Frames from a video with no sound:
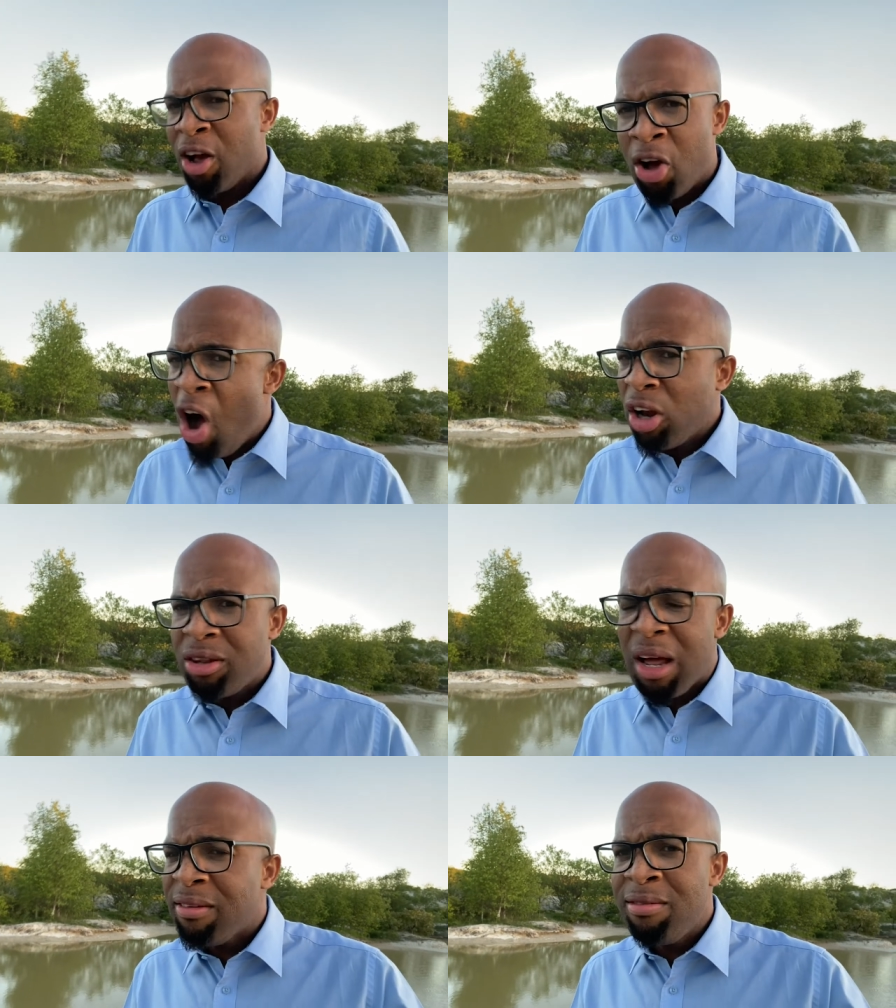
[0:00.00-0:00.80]

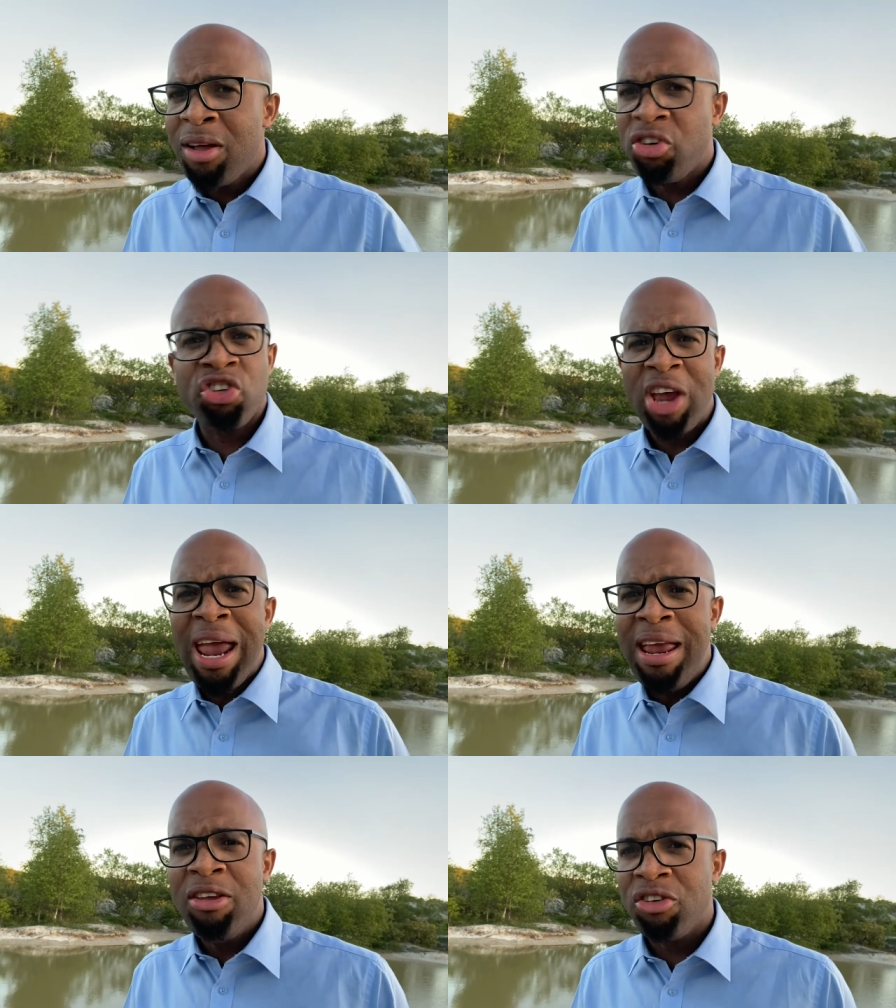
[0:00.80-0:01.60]
God does not
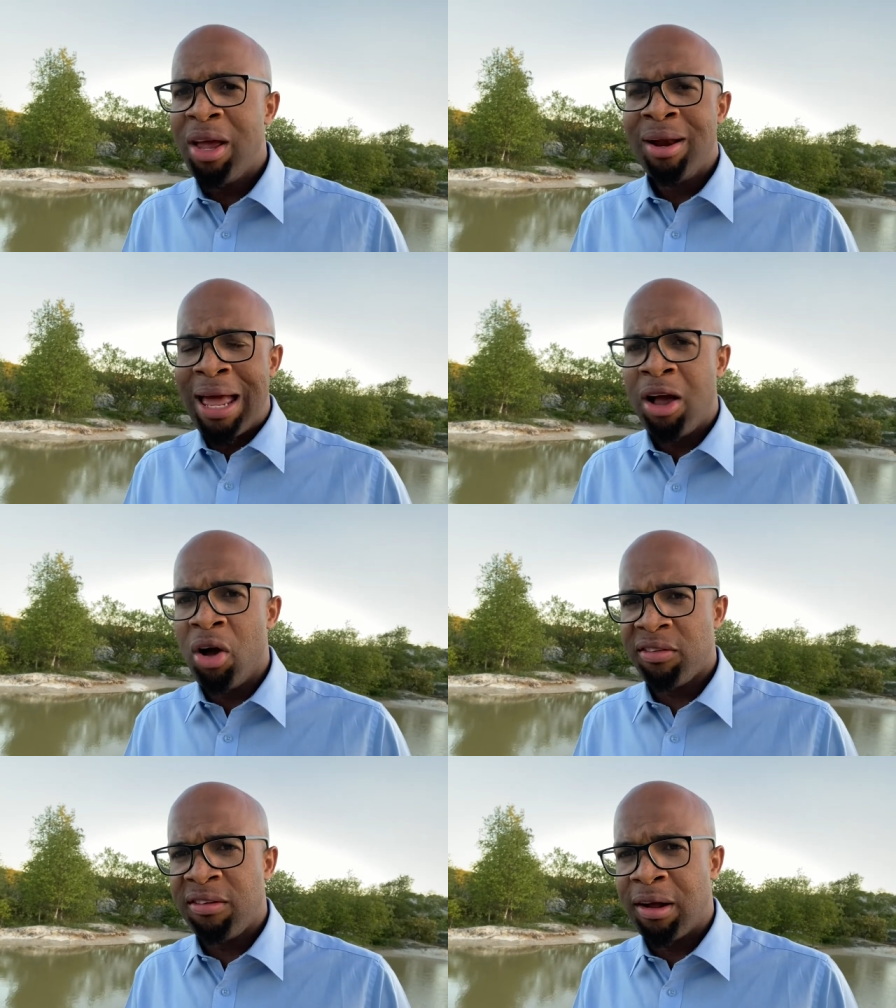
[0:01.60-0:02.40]
change like
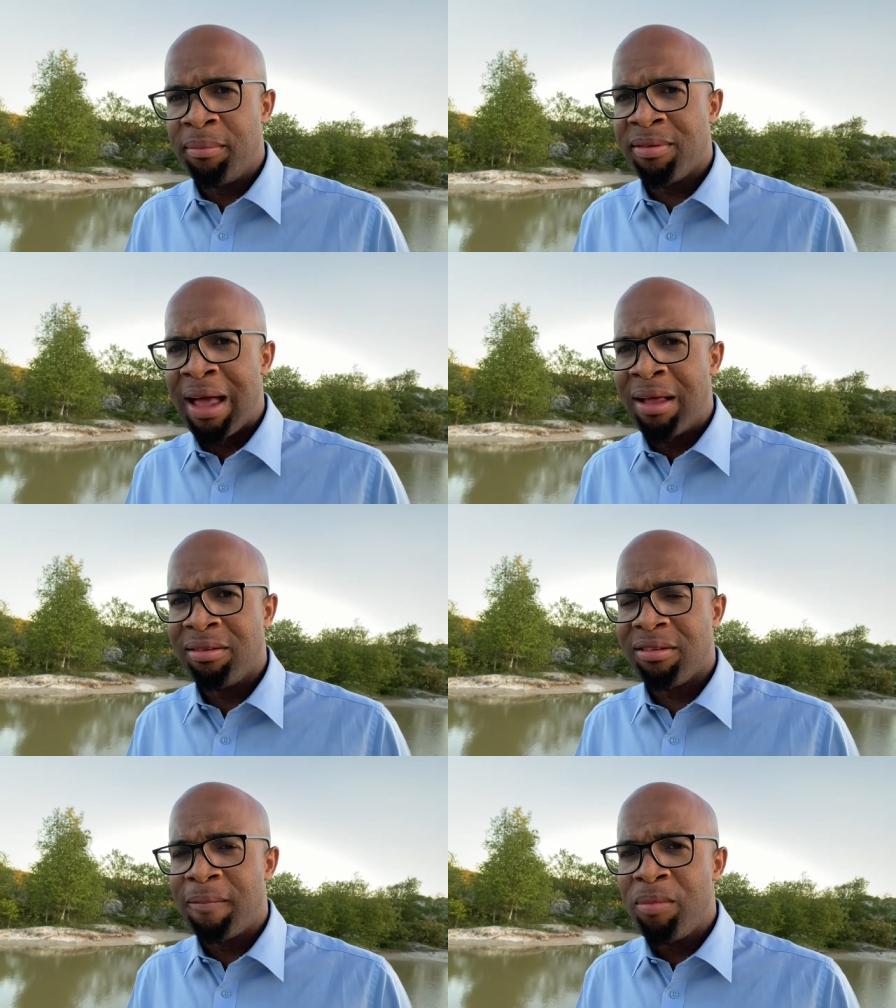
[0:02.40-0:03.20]
our
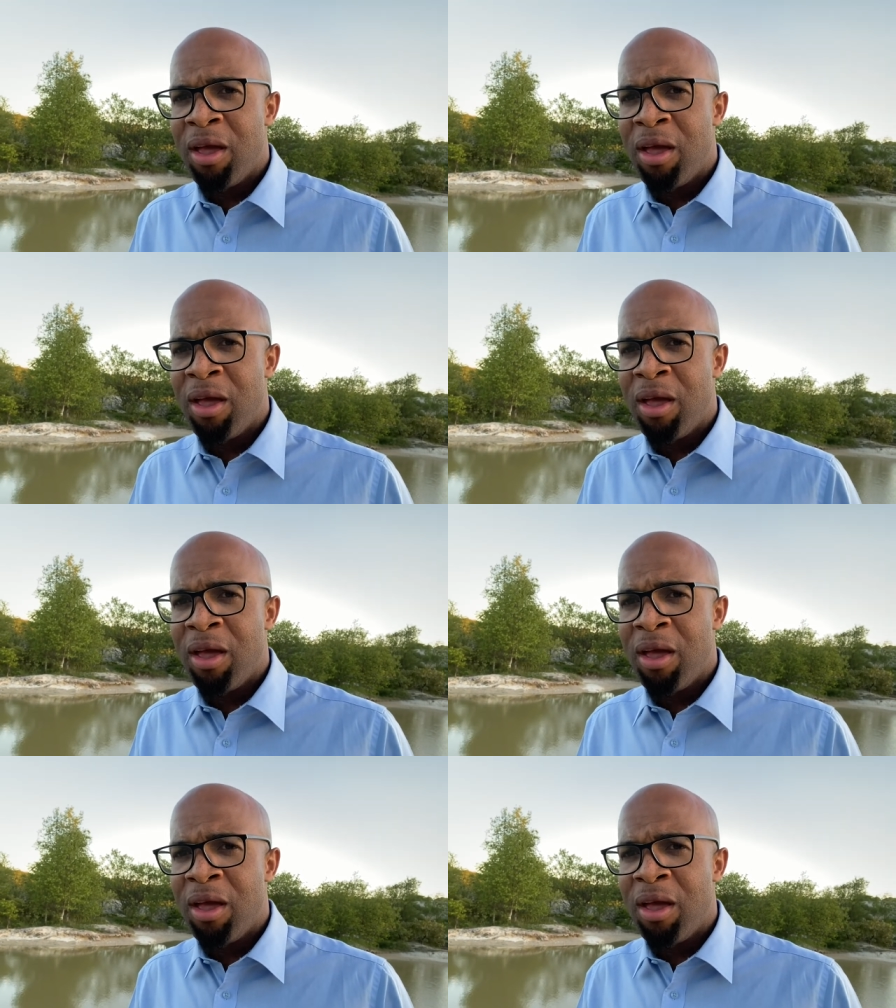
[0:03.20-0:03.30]
circumstance.